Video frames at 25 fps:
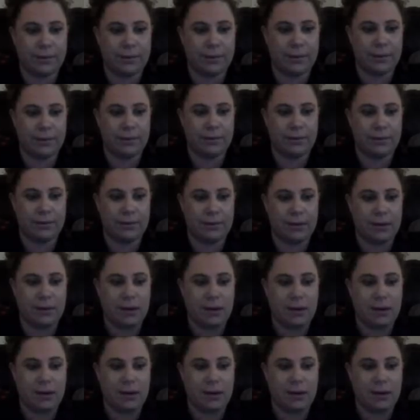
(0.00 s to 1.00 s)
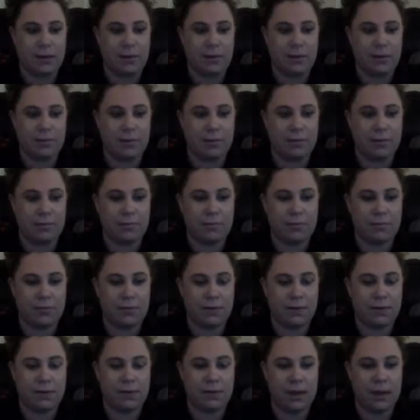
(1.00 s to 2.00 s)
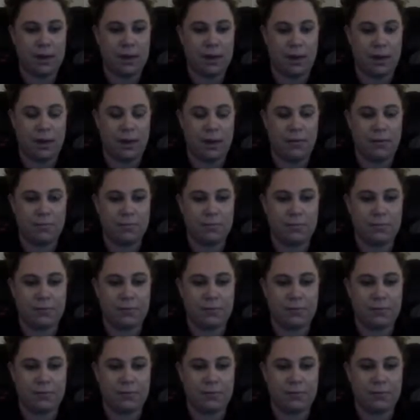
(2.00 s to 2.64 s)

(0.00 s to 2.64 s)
Let me bring that up.